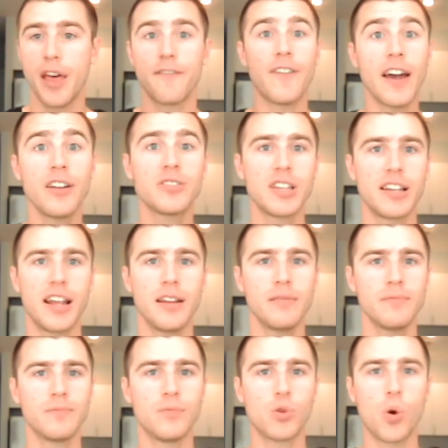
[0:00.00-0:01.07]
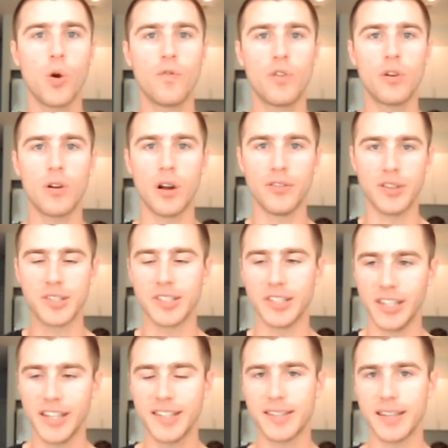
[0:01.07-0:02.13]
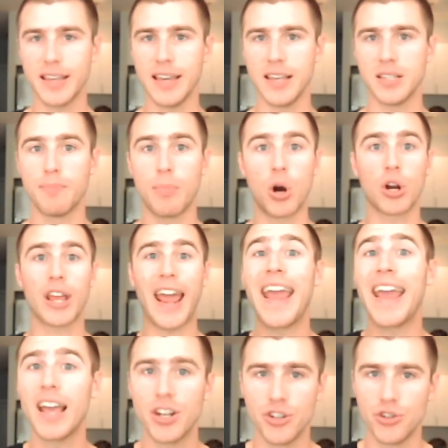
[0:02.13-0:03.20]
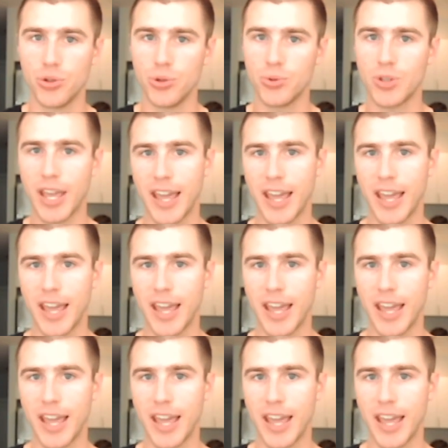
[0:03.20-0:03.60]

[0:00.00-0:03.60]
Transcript: Final tight end we'll go over on this list is Mark Andrews.